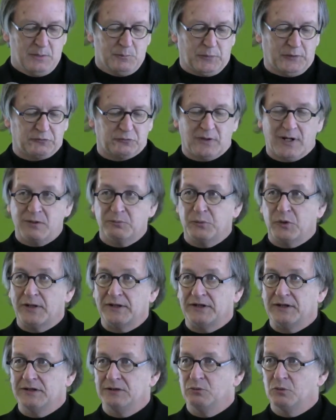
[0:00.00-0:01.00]
But
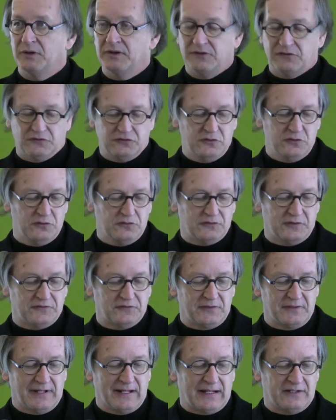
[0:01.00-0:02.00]
groundbreaking, when it's used
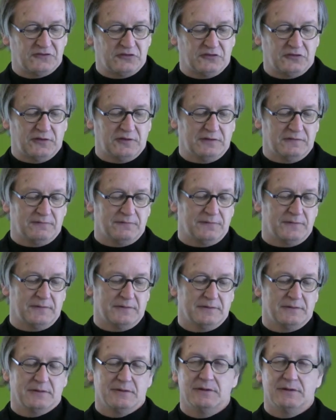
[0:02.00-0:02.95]
as an adjective,